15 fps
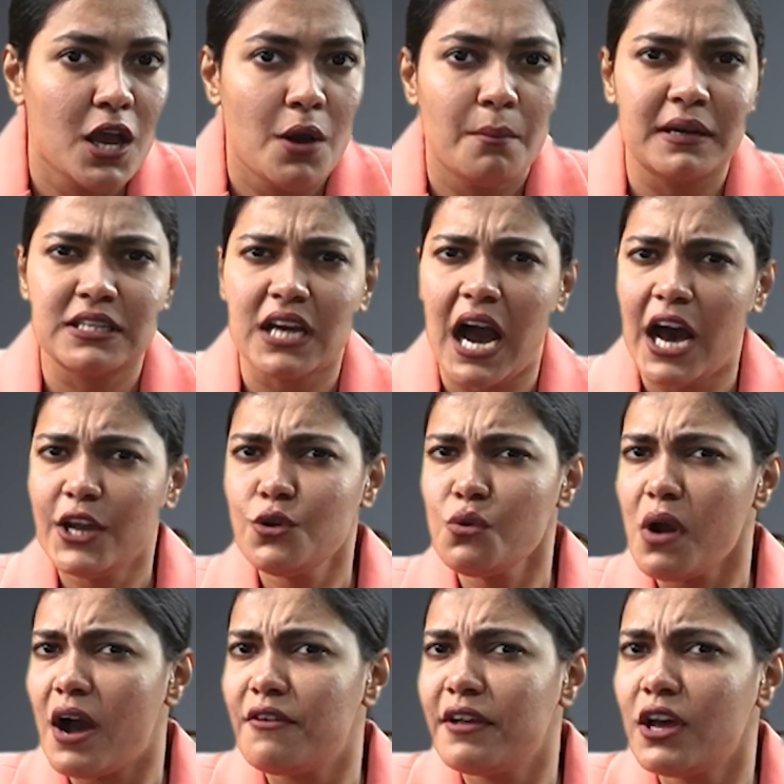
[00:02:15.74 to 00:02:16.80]
But are you
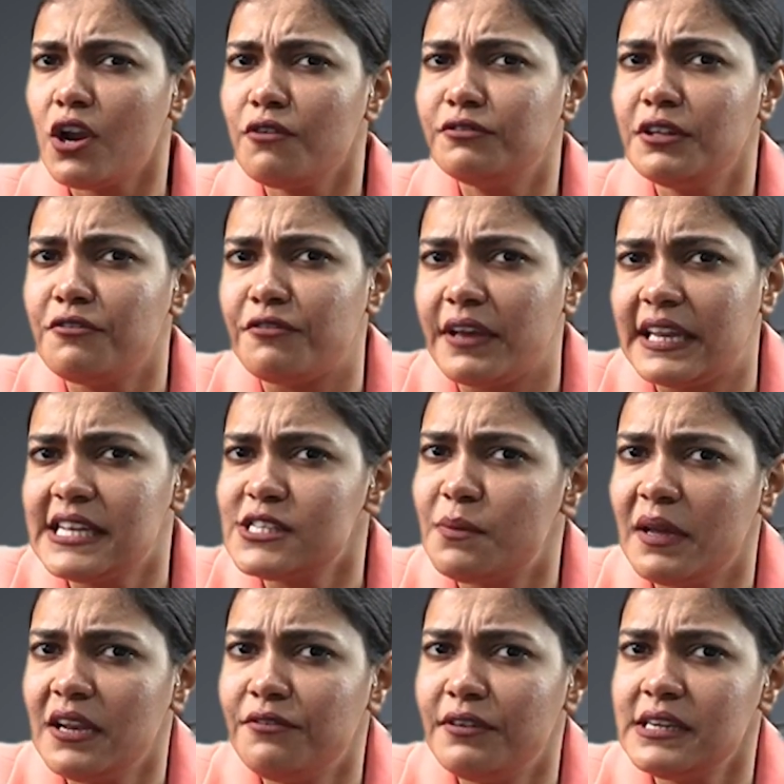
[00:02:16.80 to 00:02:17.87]
aware of the various
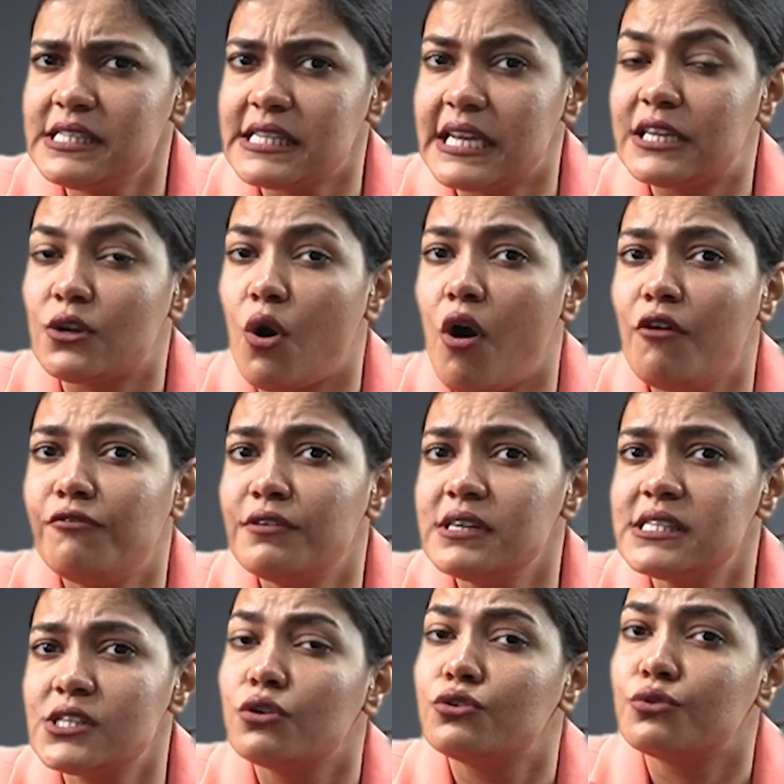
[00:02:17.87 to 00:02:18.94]
benefits it
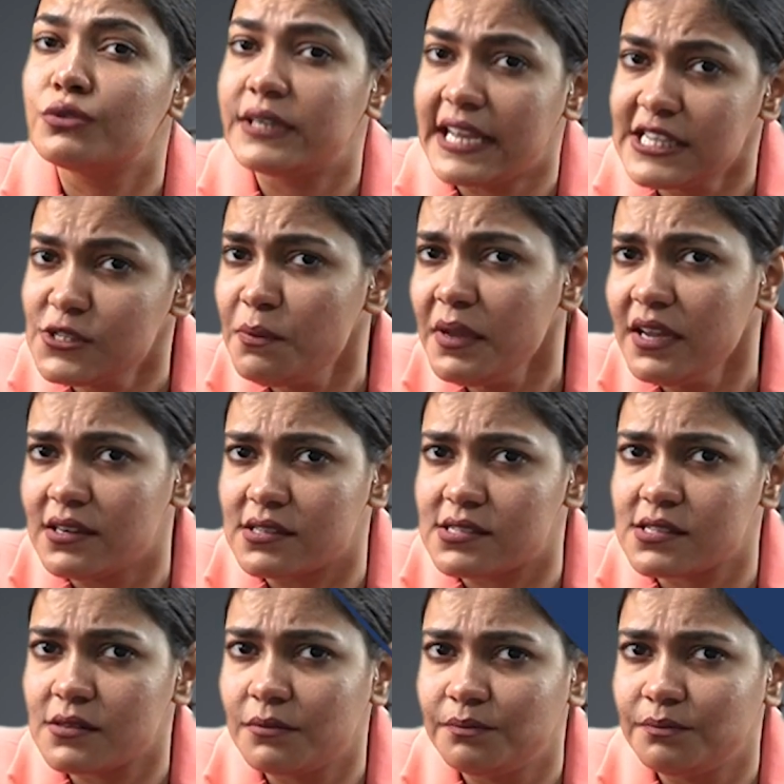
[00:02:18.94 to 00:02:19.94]
offers to taxpayers?